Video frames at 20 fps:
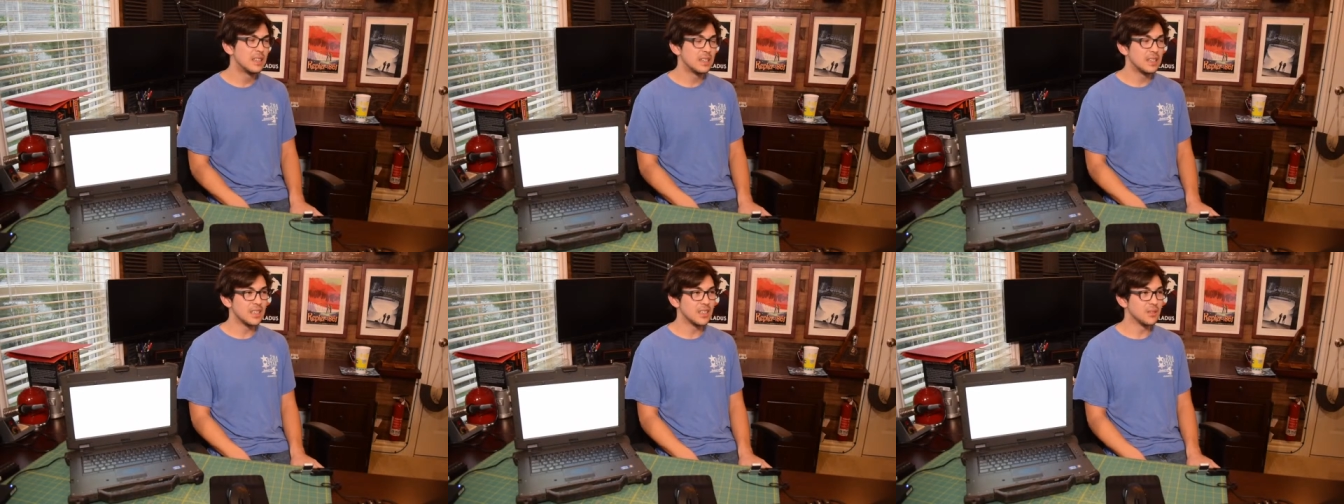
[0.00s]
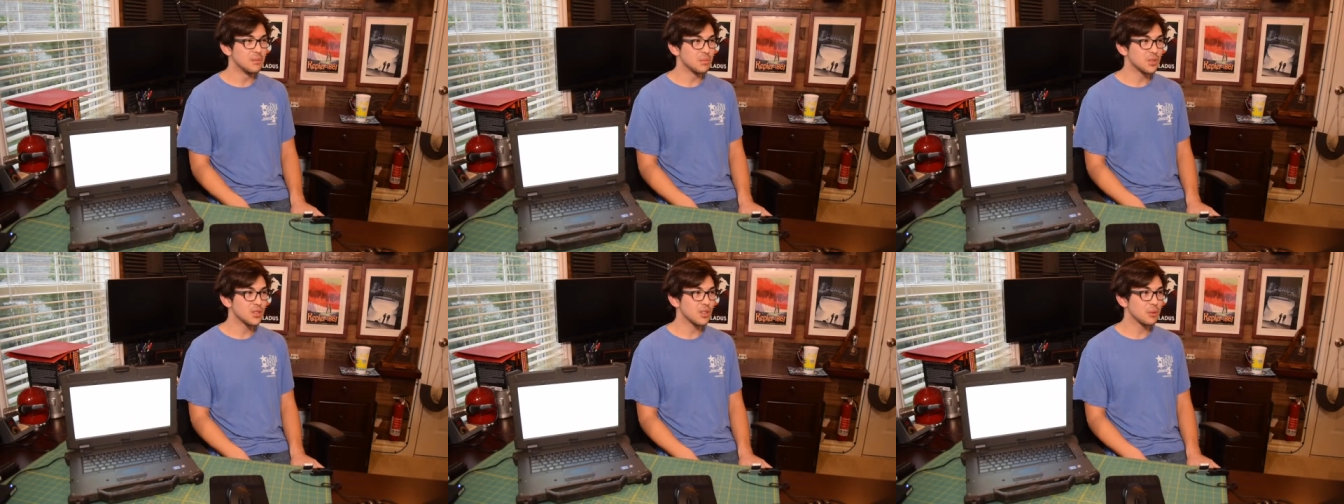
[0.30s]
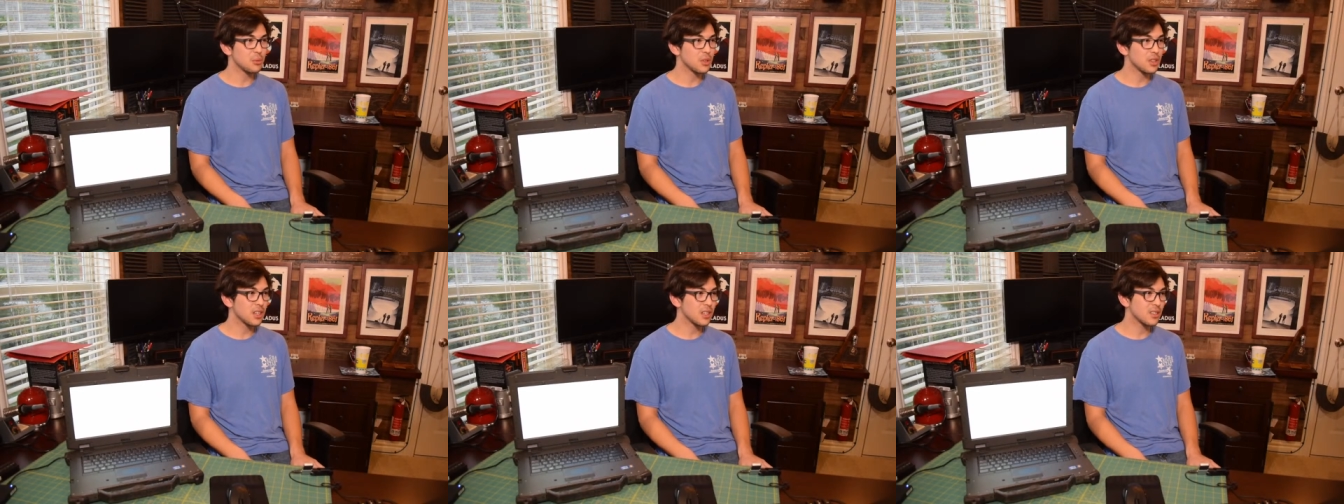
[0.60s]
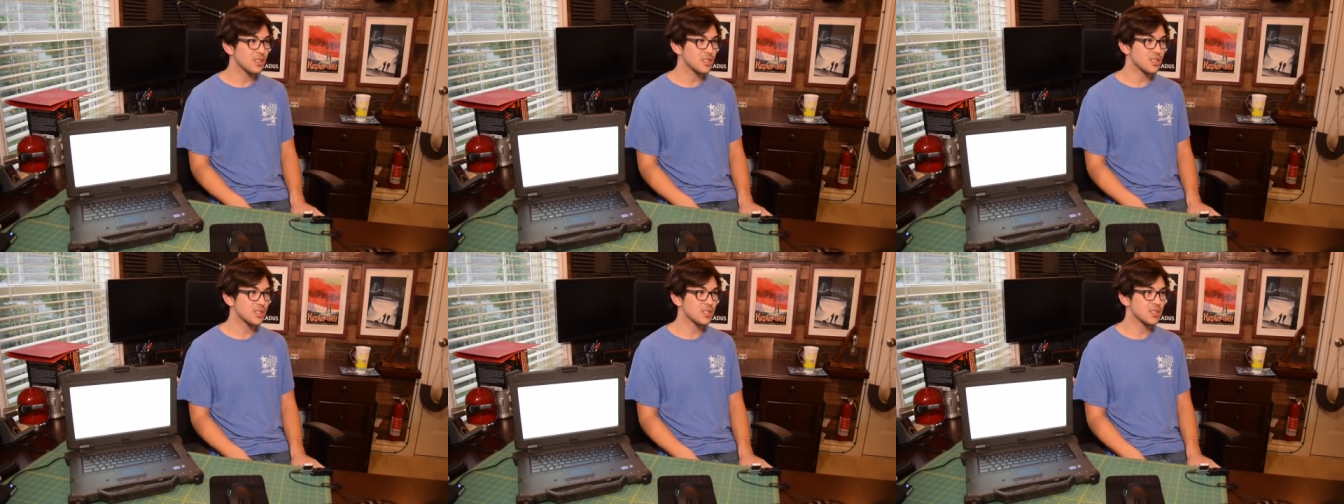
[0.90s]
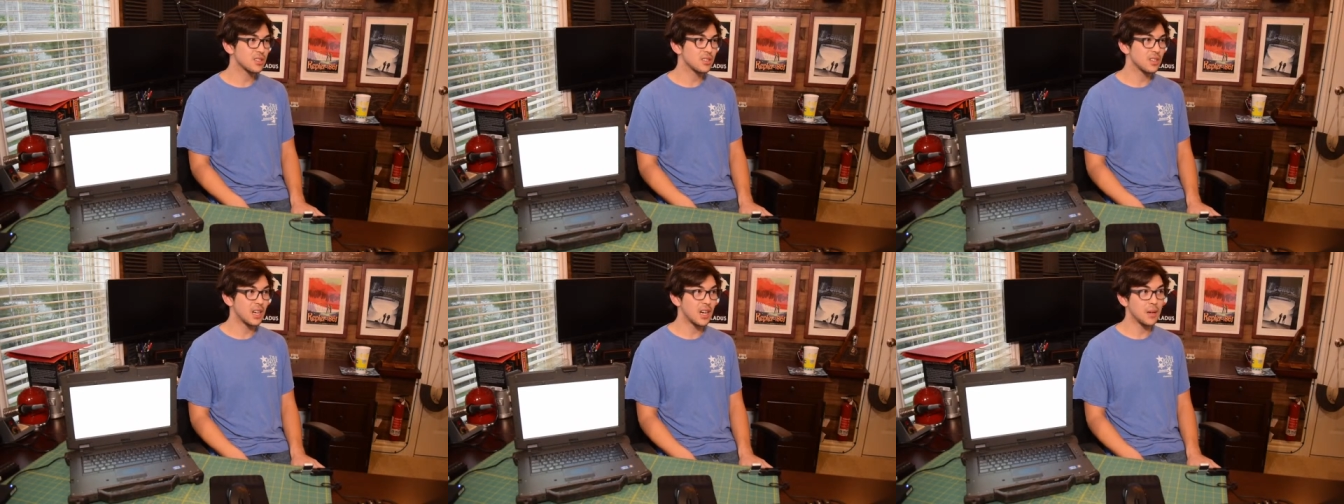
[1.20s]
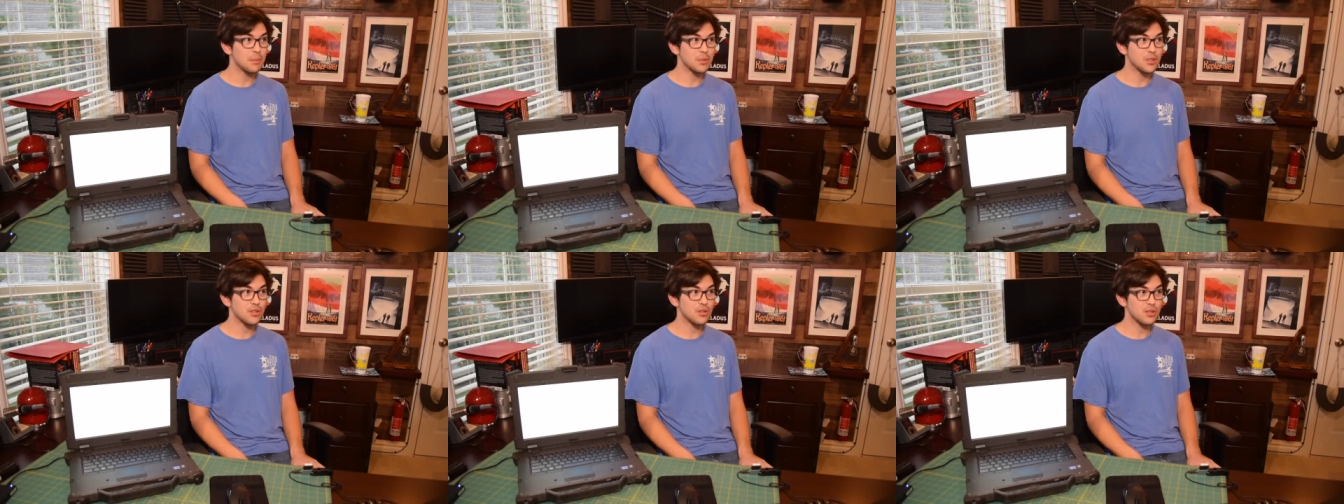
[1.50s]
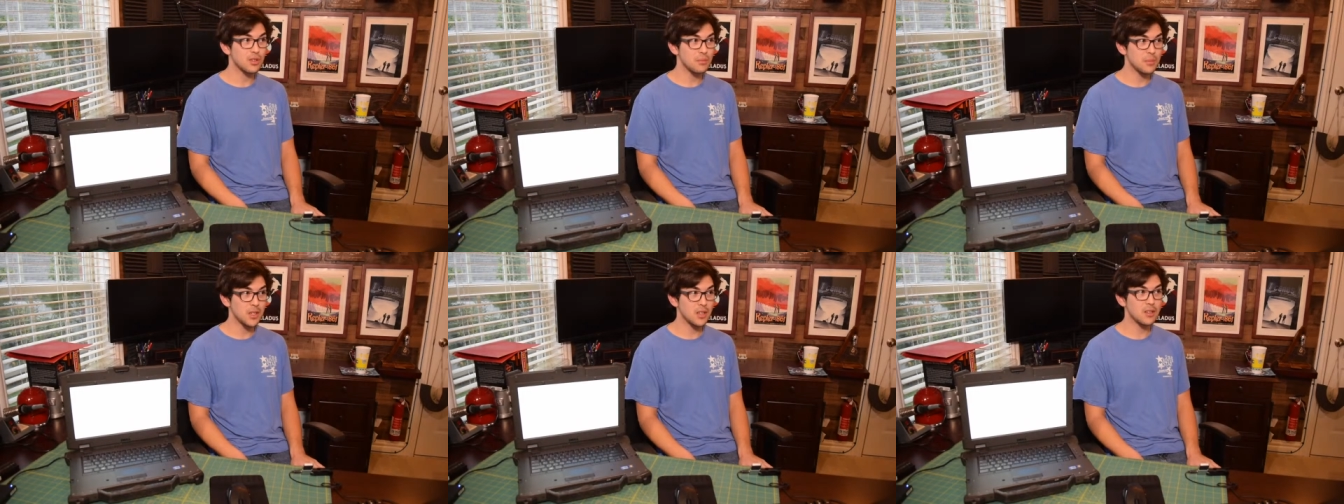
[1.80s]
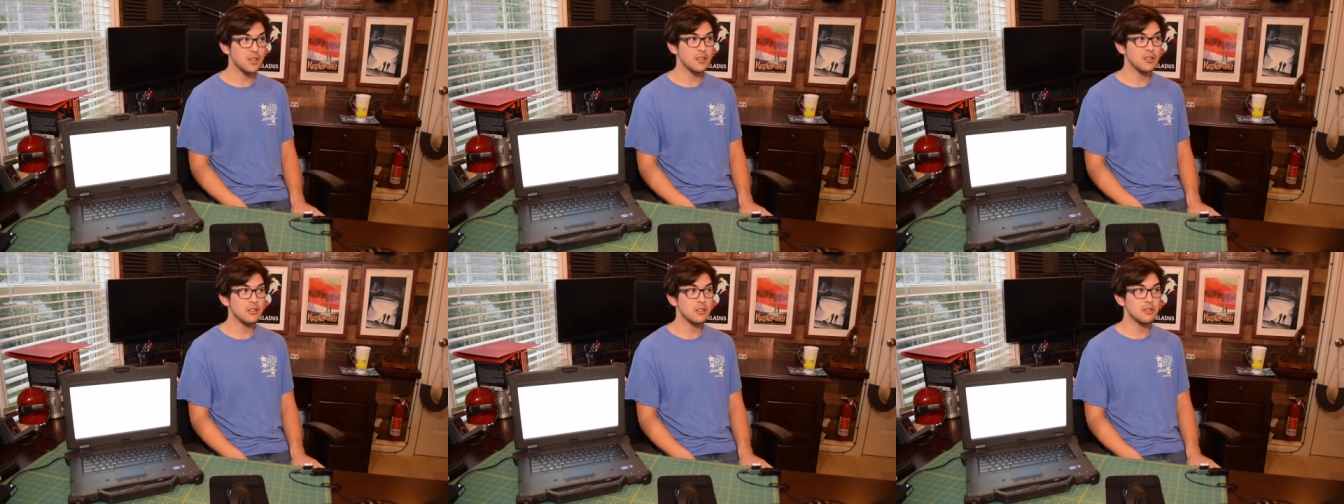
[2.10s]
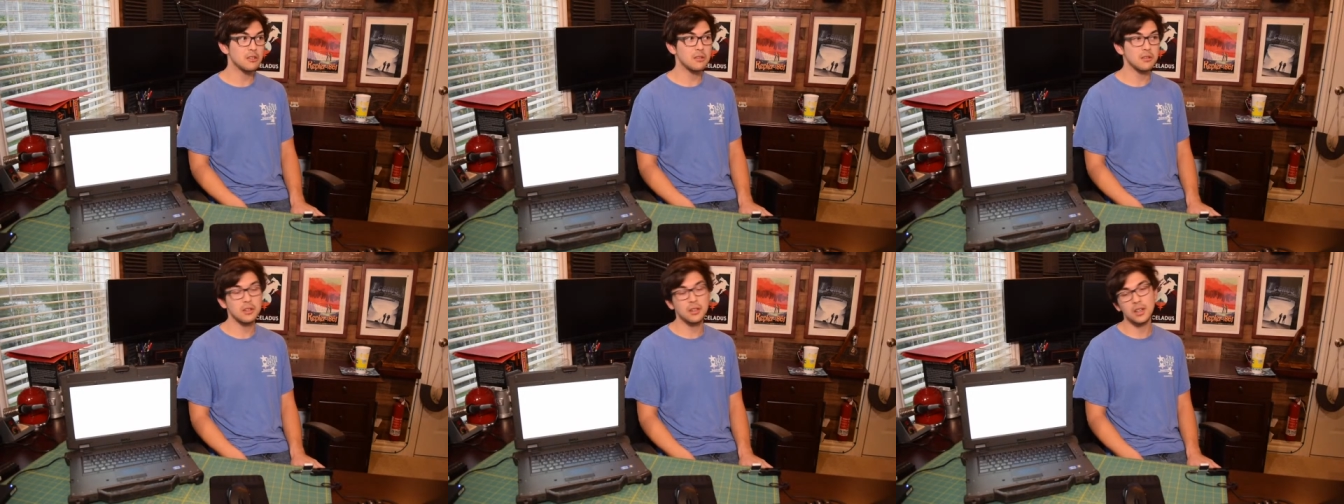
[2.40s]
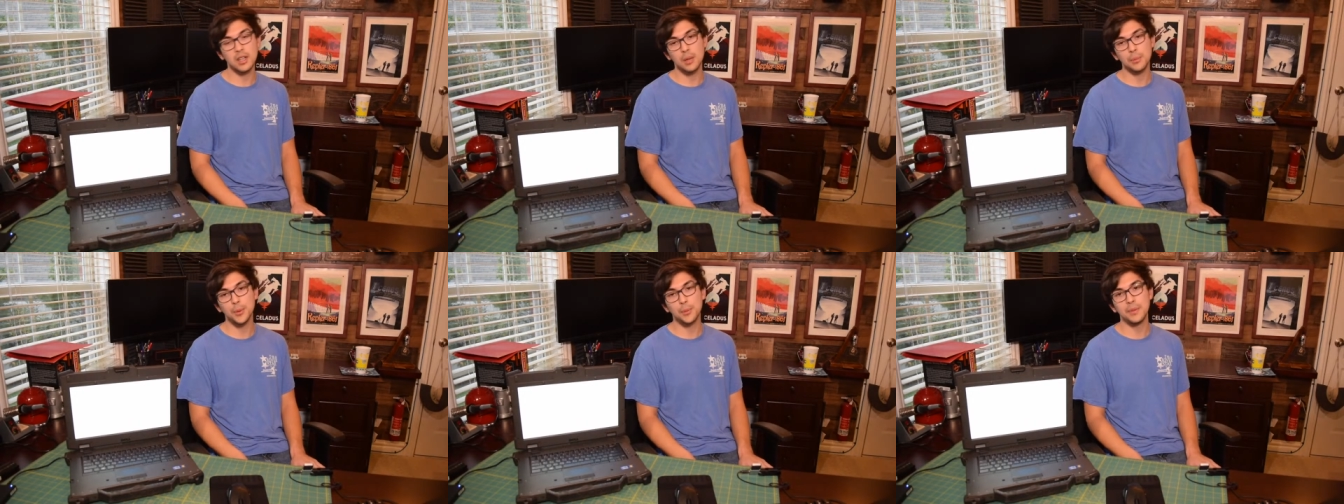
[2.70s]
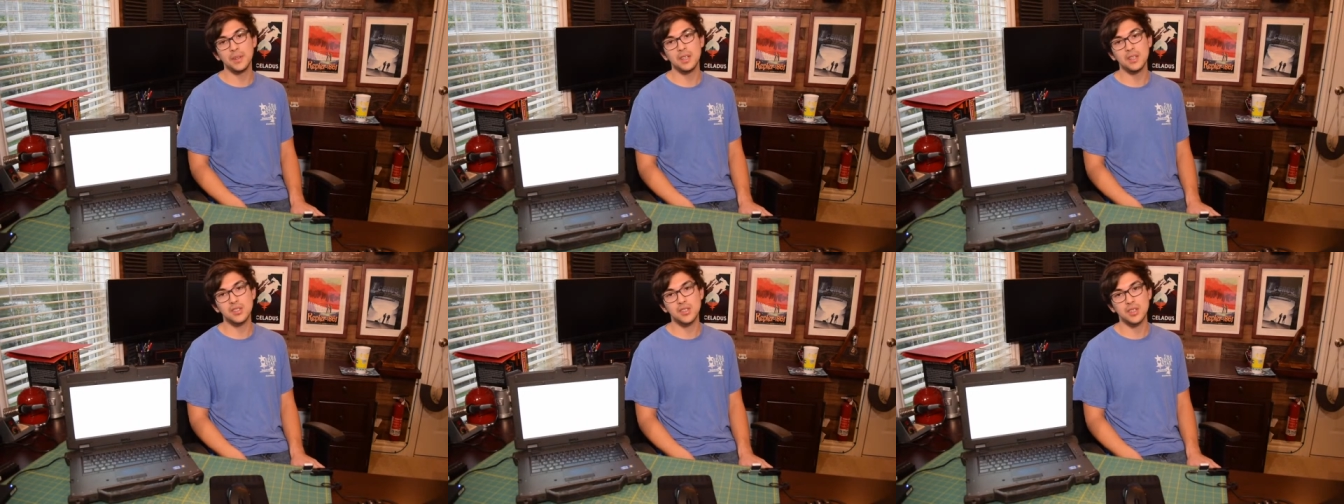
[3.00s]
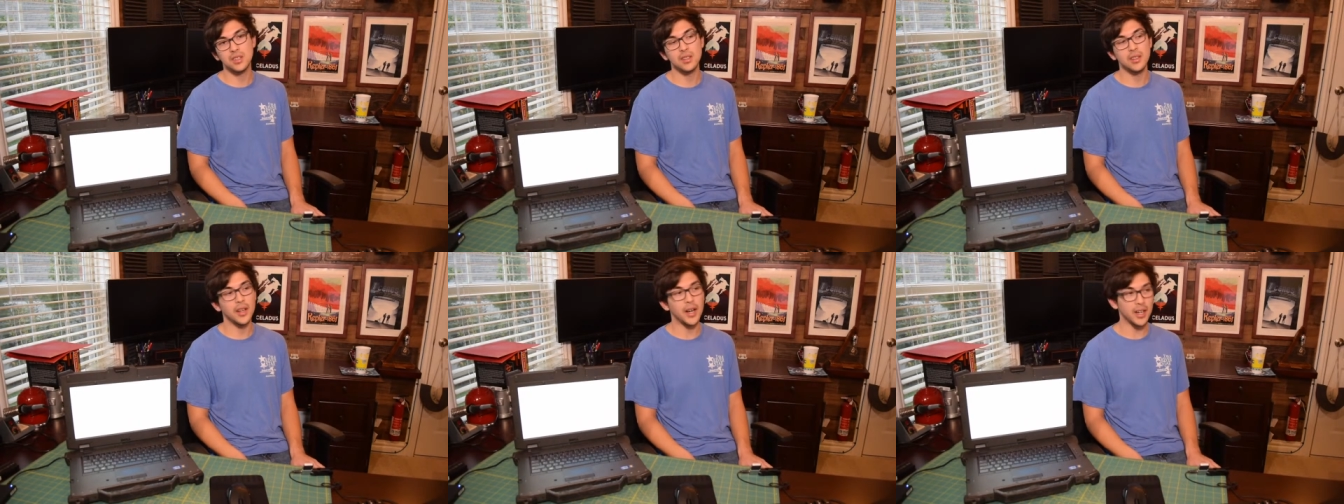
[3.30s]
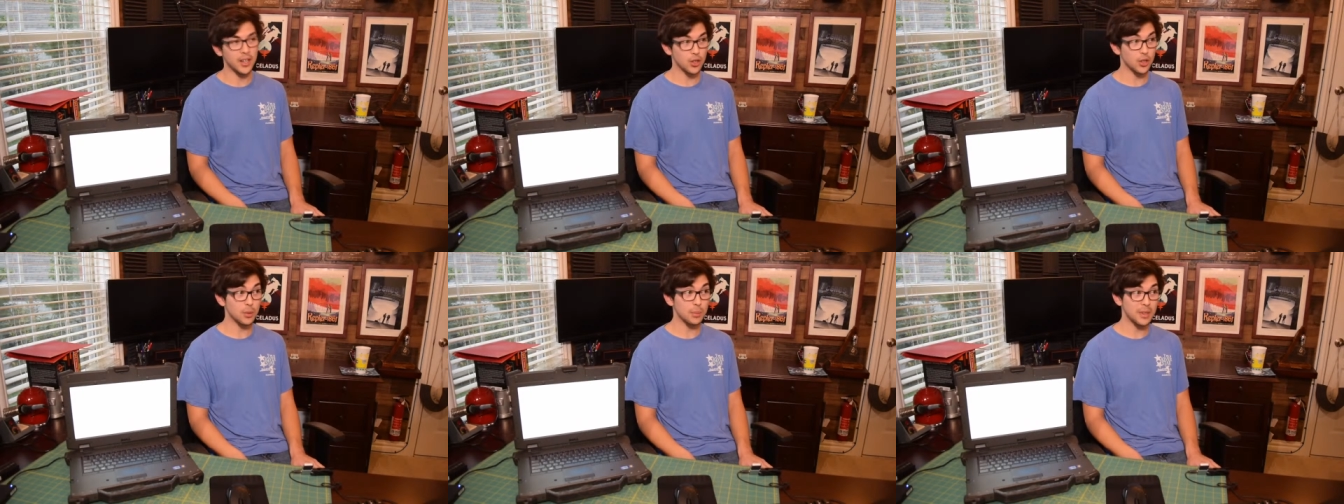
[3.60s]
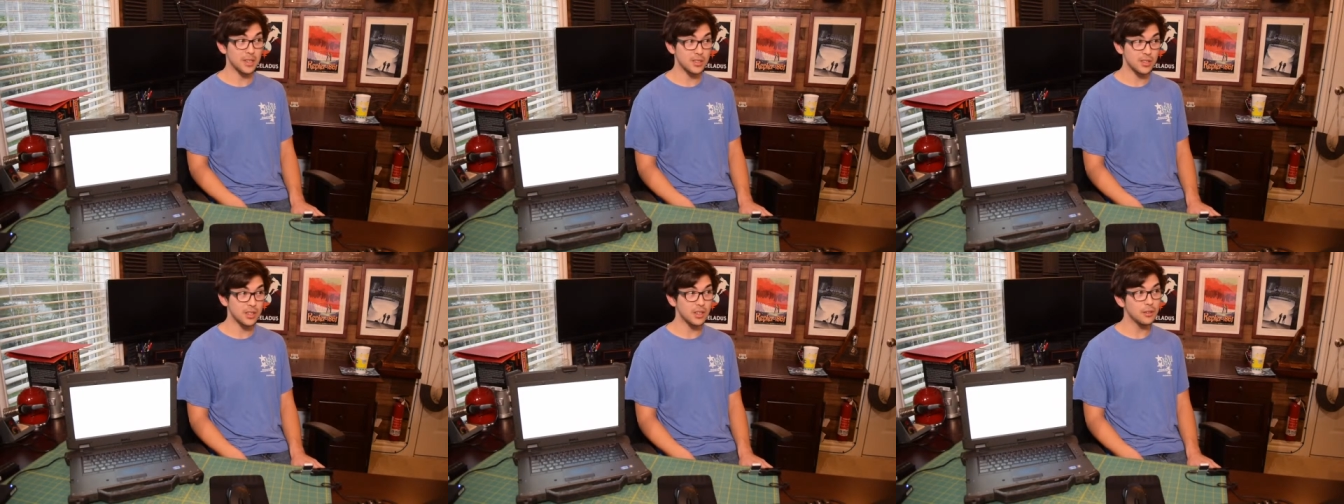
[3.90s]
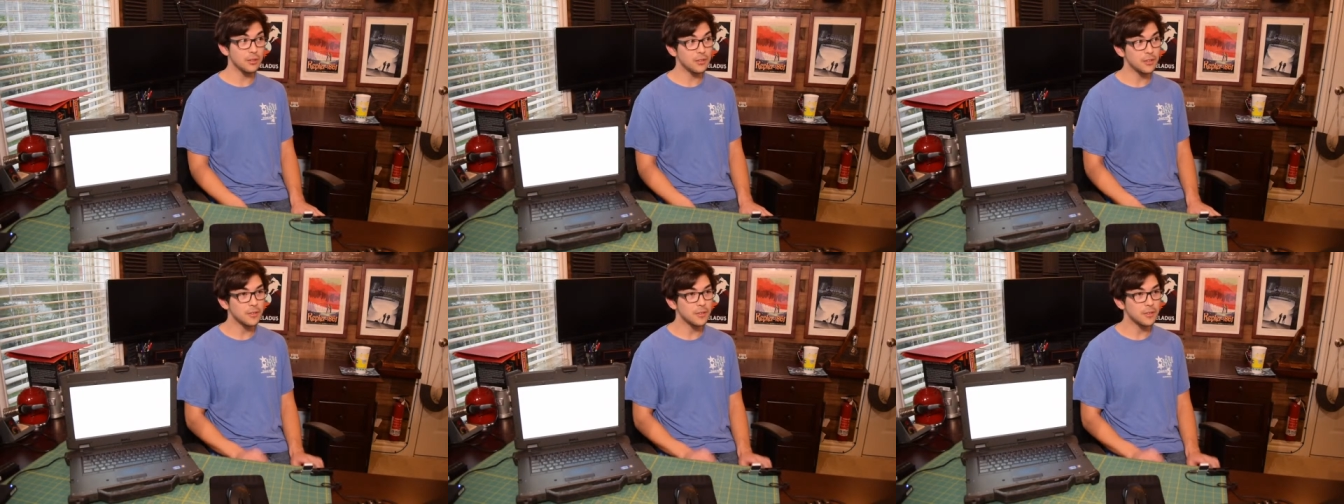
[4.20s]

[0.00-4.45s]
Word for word: Um, so I would like to stop streaming here in a couple minutes and not cook myself.